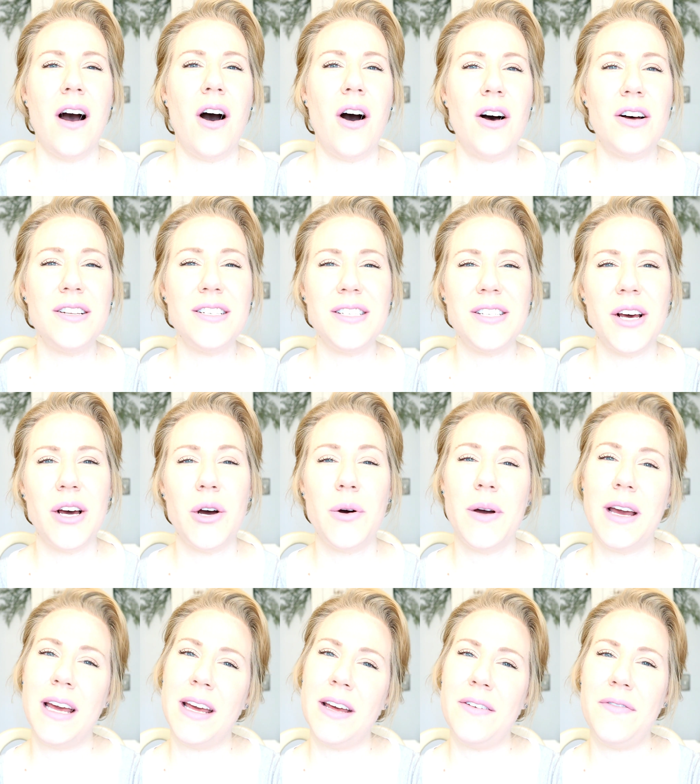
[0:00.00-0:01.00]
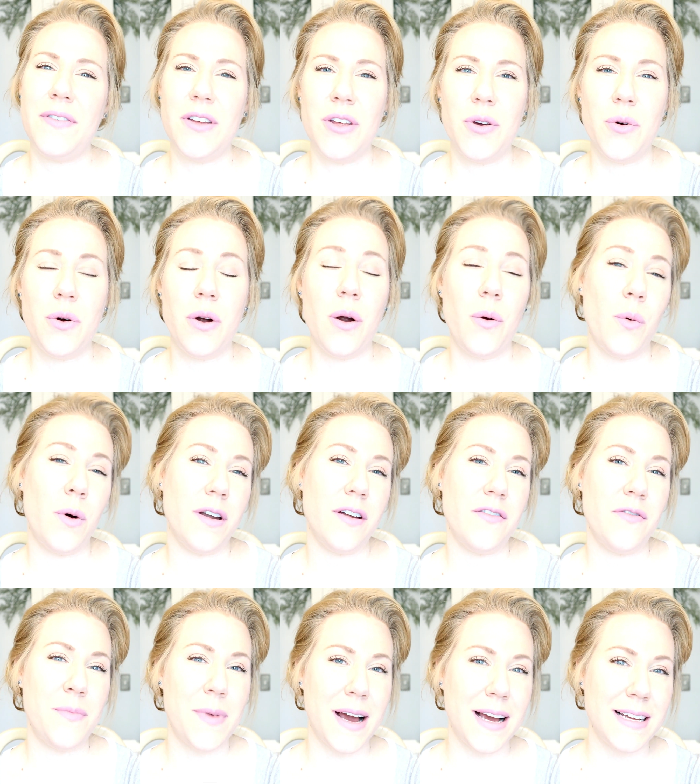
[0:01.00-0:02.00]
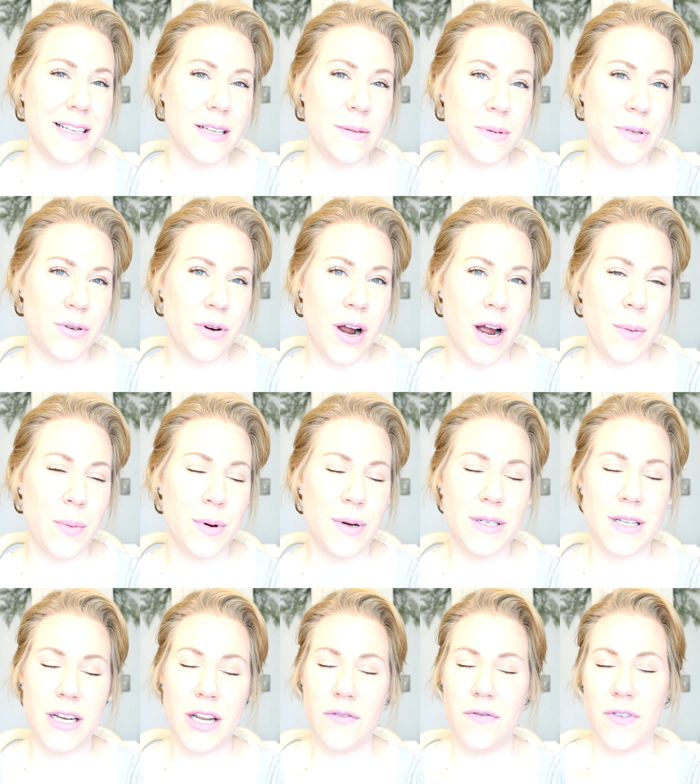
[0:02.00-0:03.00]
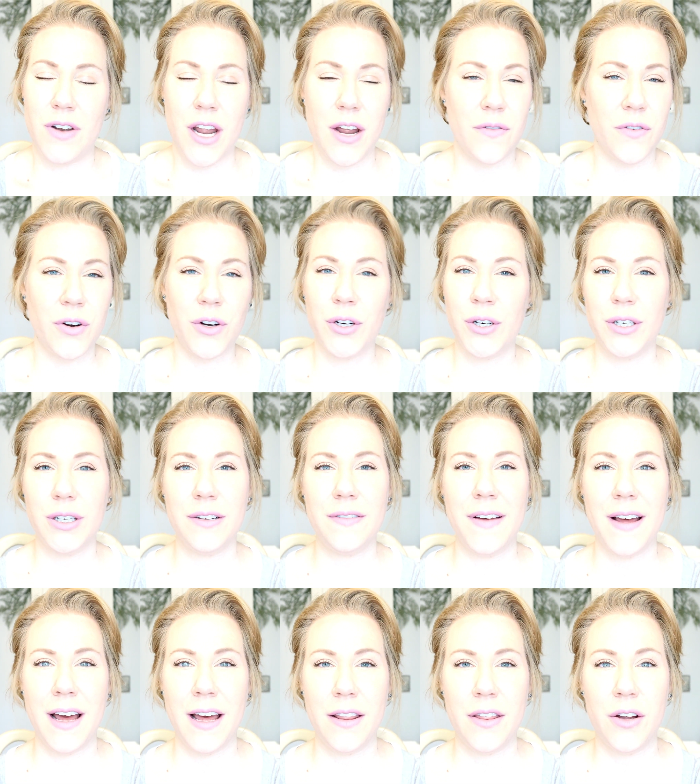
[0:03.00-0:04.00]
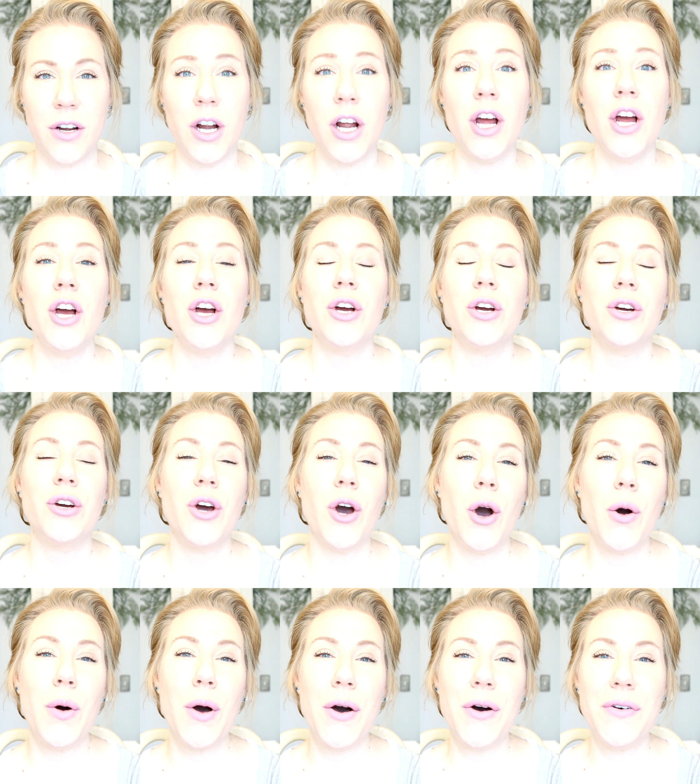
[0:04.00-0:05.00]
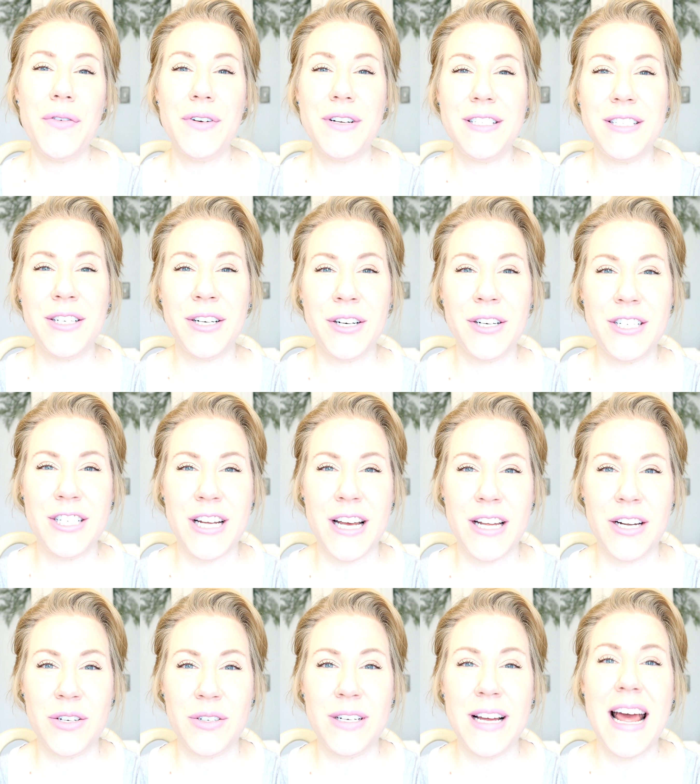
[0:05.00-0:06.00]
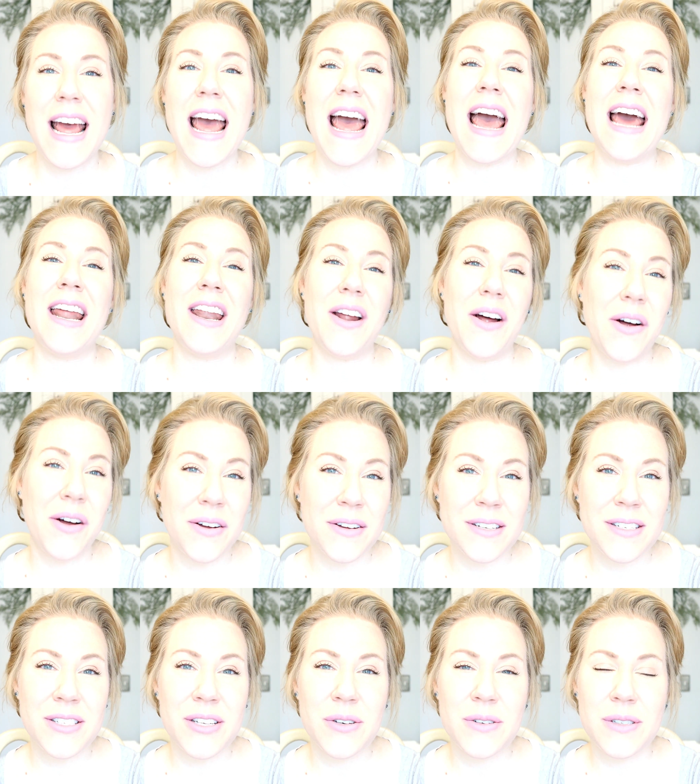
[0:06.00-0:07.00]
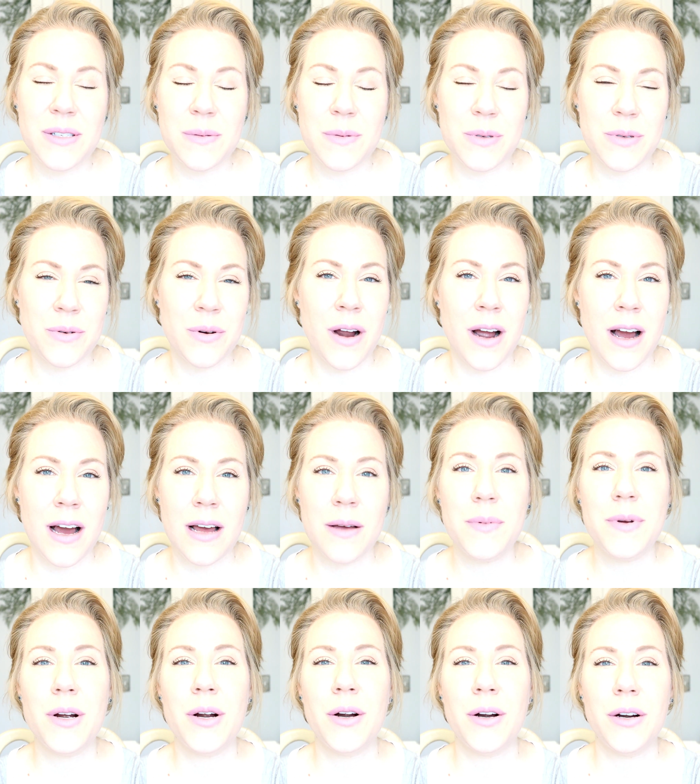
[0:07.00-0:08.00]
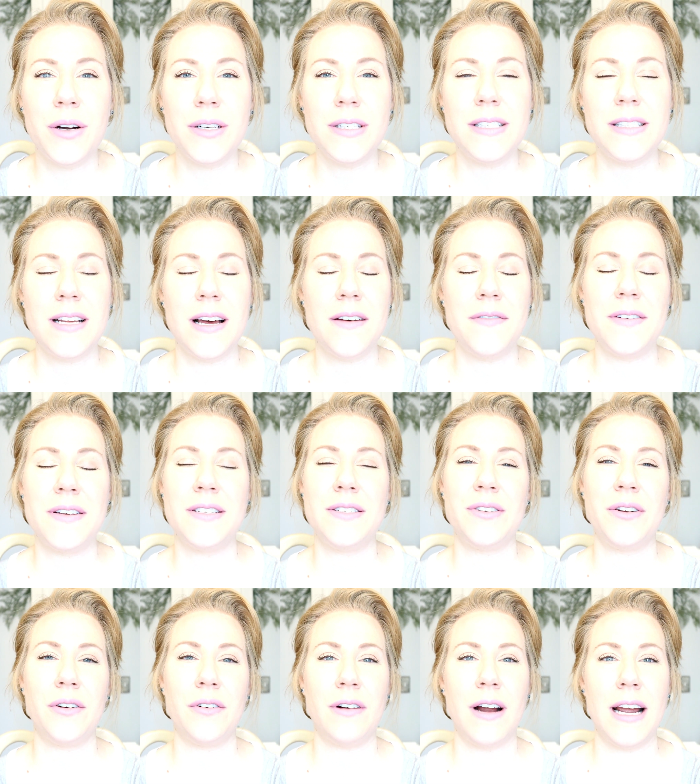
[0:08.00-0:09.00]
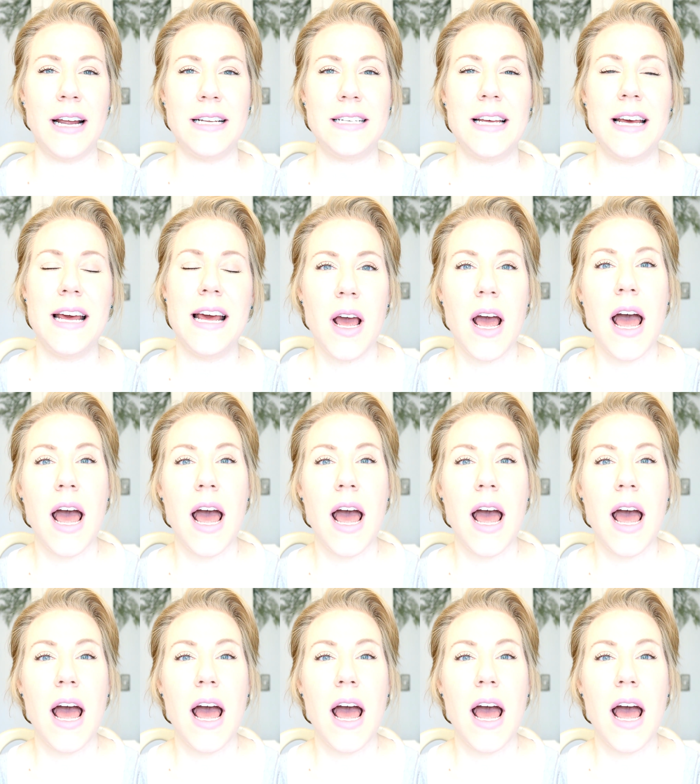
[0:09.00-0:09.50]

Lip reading: Also, if you're one of my subscribers and you've never heard of Heather, go over to her channel and also subscribe. Her stuff is great.